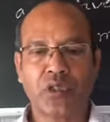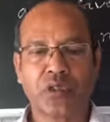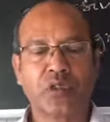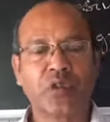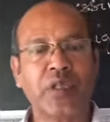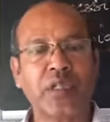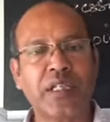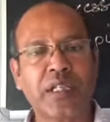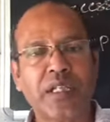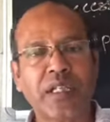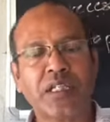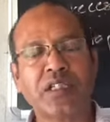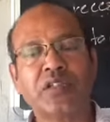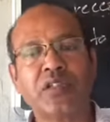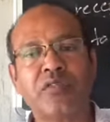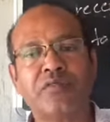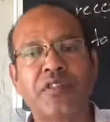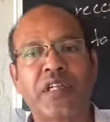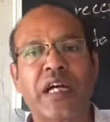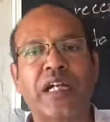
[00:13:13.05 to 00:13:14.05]
So in the case
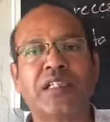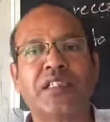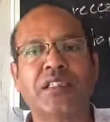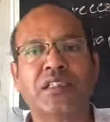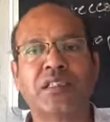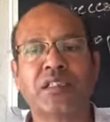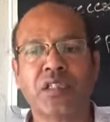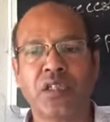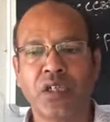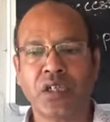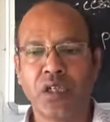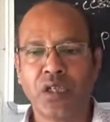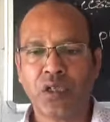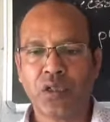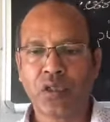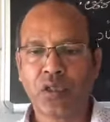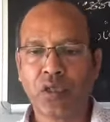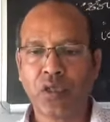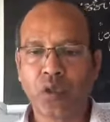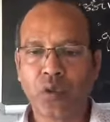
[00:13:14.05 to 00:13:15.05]
of Dalton,
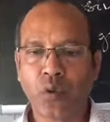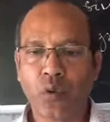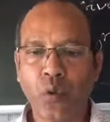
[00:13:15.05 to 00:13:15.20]
the